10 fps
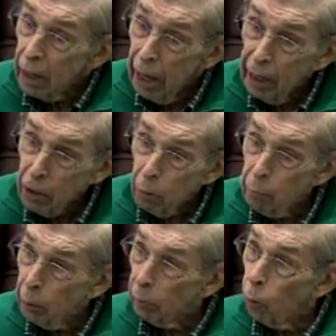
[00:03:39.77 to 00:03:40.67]
And as we
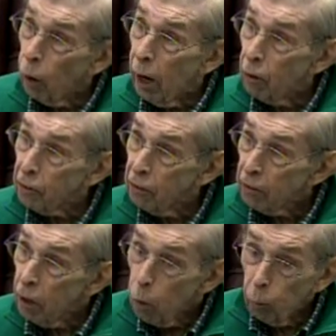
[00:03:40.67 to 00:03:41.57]
build more houses,
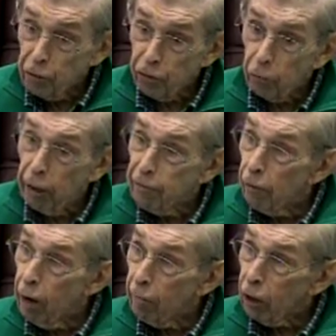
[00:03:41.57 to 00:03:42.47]
which is great
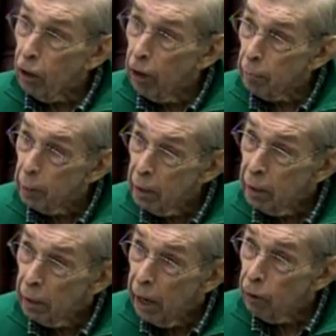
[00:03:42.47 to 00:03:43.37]
for our economy
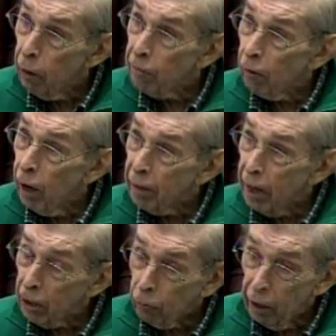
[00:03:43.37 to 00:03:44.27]
and great for our
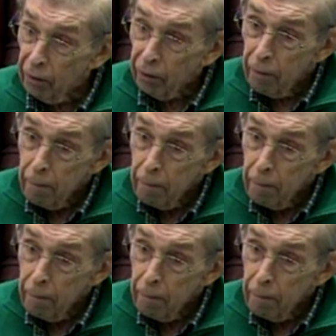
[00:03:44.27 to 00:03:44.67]
tax rates,